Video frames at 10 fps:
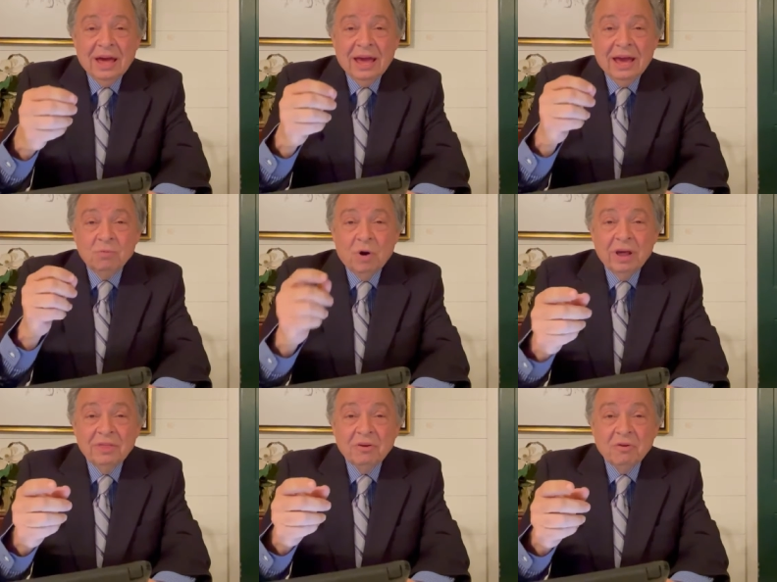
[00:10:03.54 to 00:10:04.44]
And one
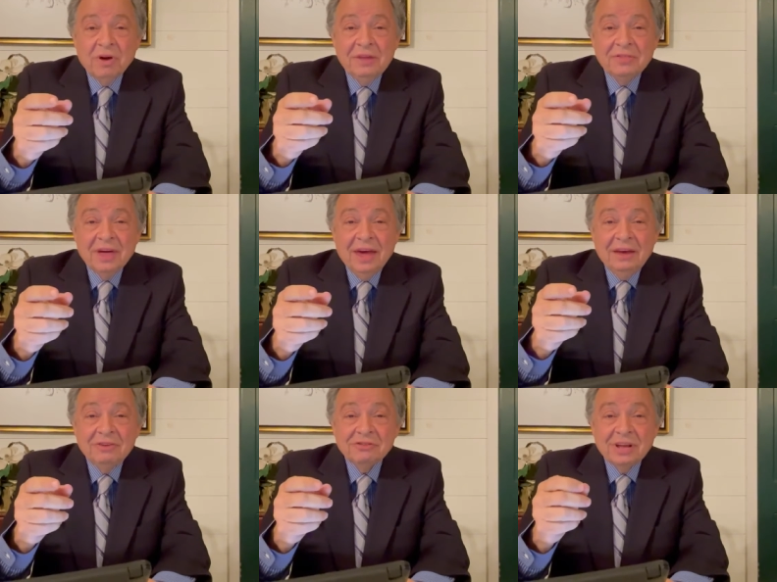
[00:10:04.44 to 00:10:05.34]
of the great
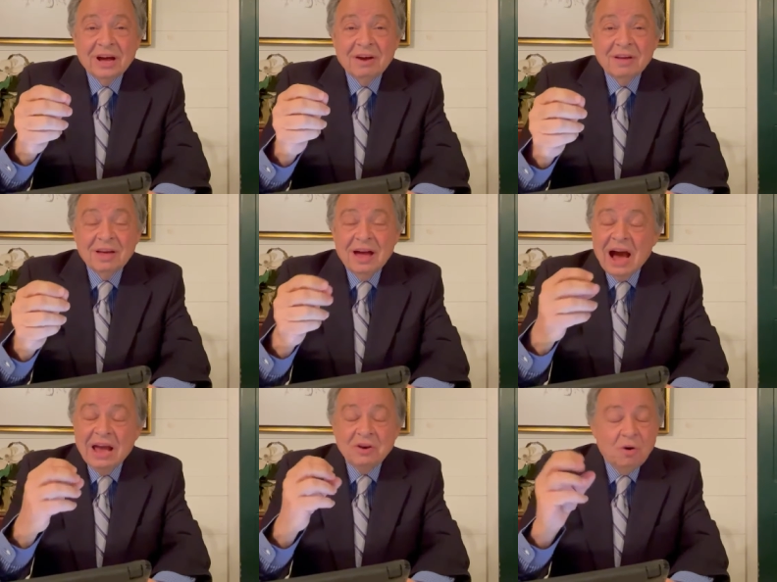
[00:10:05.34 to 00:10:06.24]
things that I,
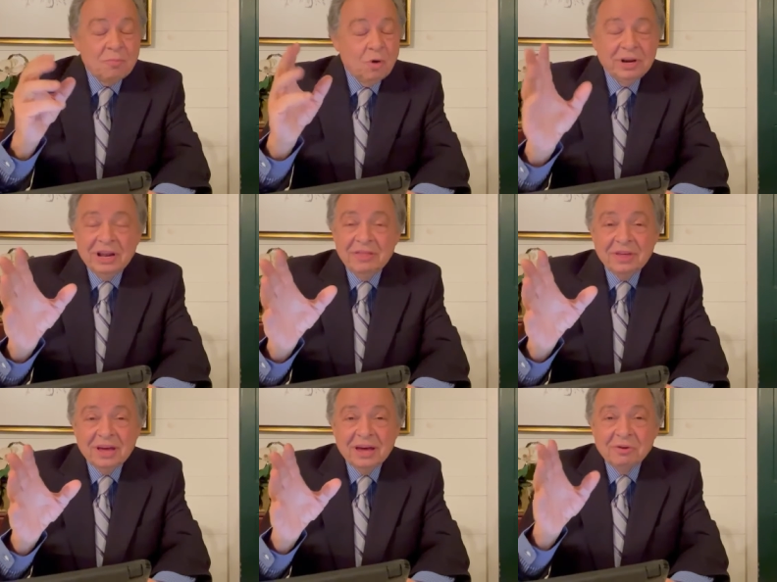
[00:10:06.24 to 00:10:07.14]
I know more than
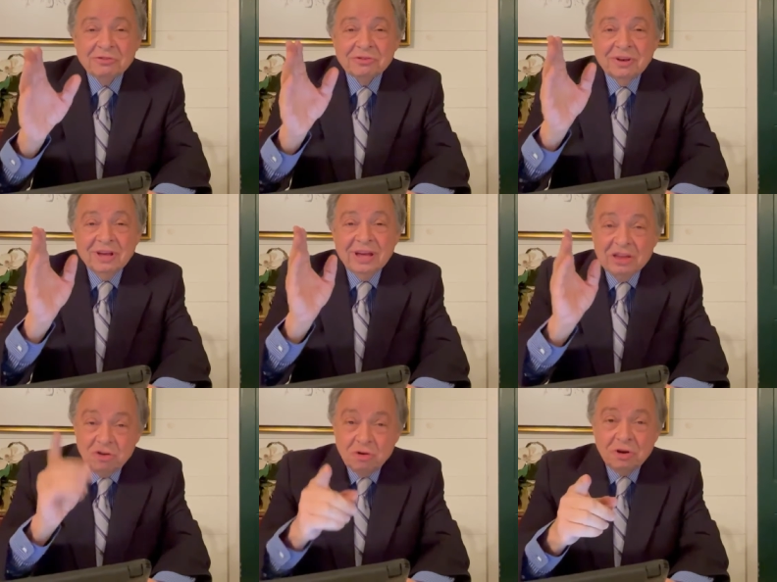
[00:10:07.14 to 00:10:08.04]
anything else,
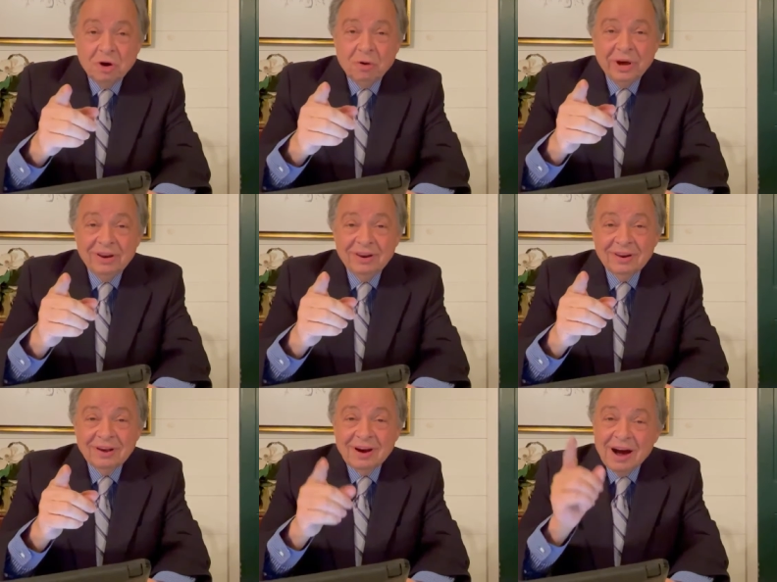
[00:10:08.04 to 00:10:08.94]
and you know it,
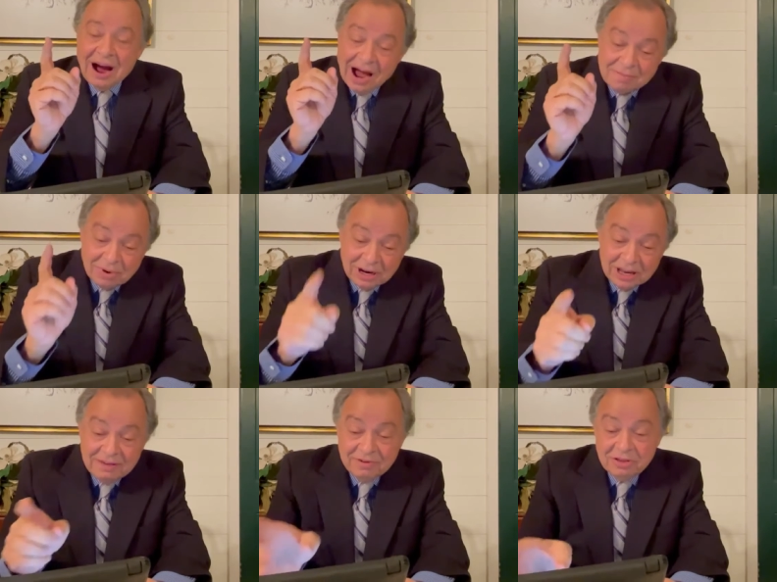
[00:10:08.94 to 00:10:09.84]
I
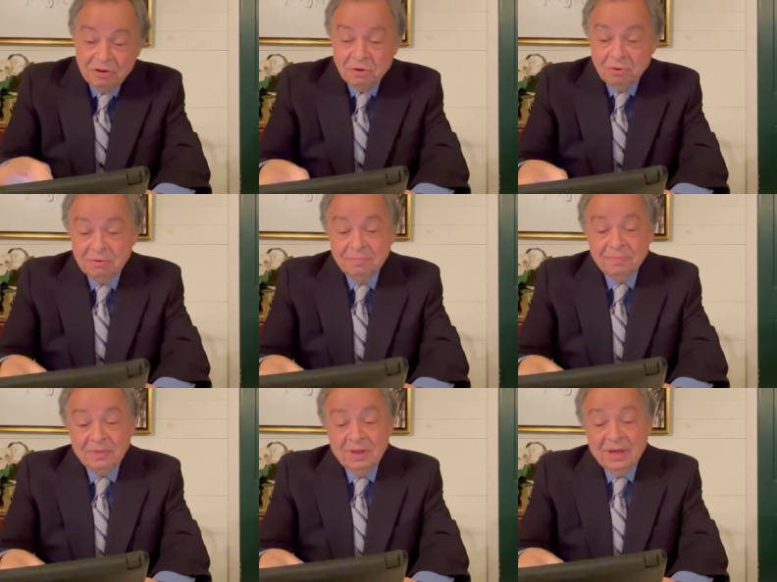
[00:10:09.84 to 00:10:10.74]
believe in you.
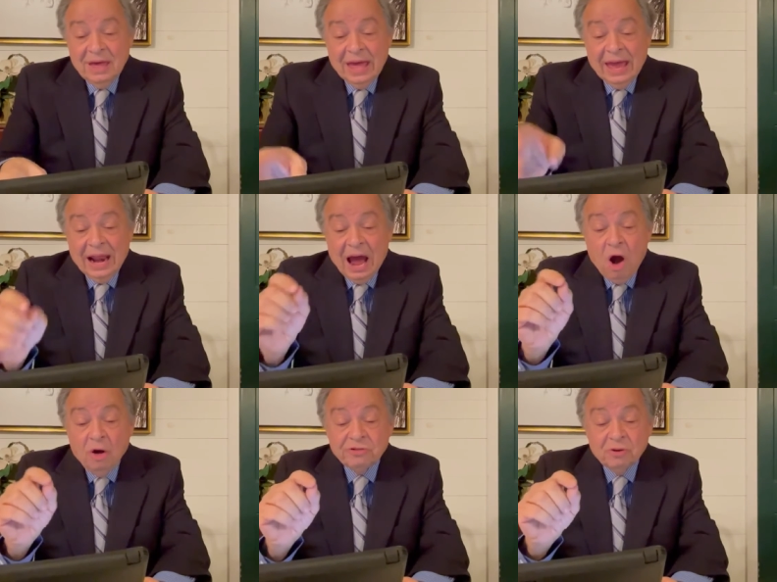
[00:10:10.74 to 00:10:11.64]
And I
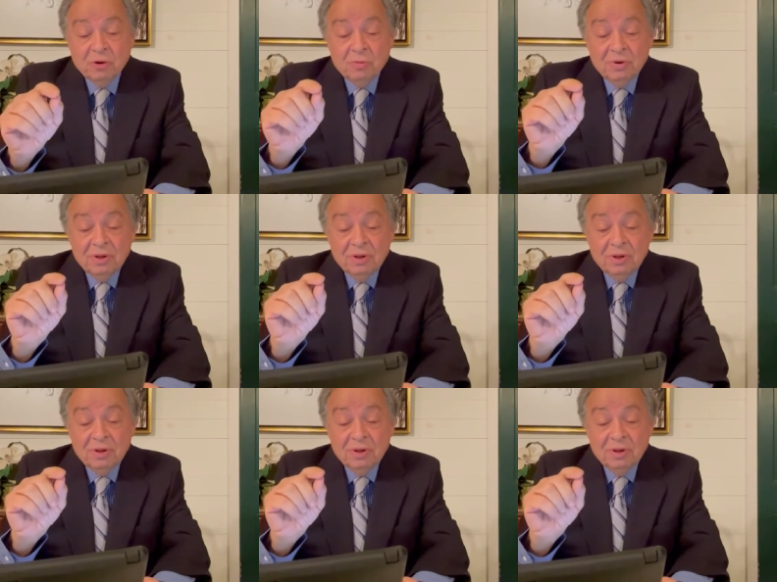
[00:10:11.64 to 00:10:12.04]
also